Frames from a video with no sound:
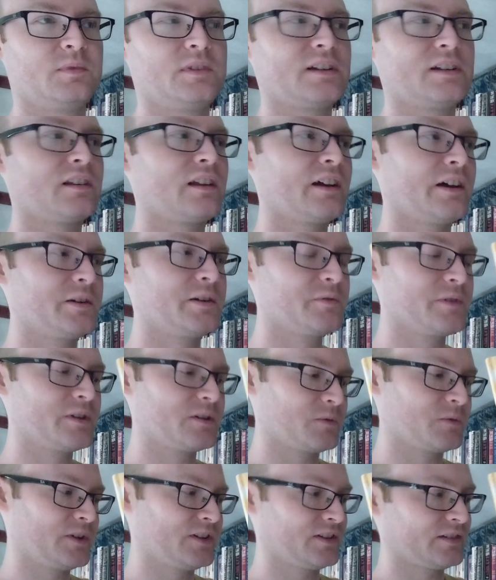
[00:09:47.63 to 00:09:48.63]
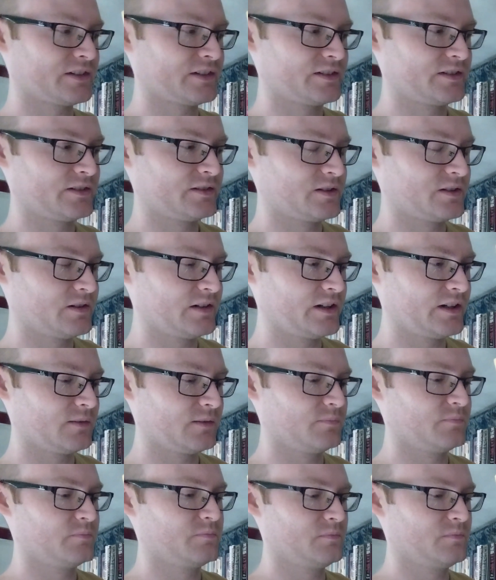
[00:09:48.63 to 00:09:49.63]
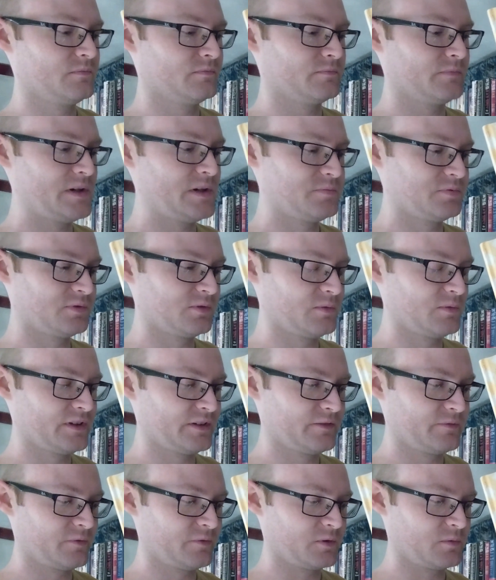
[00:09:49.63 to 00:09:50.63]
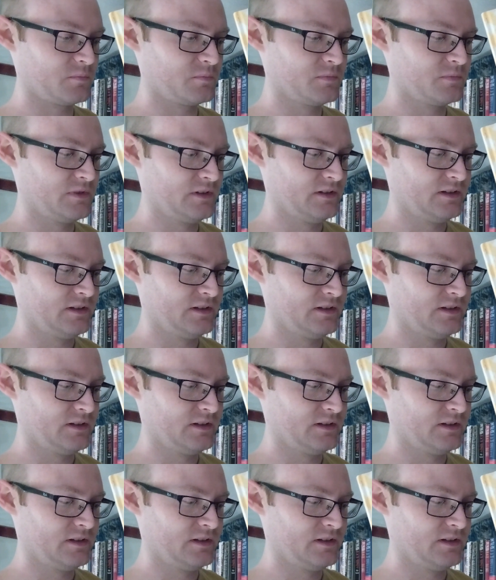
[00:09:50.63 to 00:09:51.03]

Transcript: it's kind of interesting, how people went from,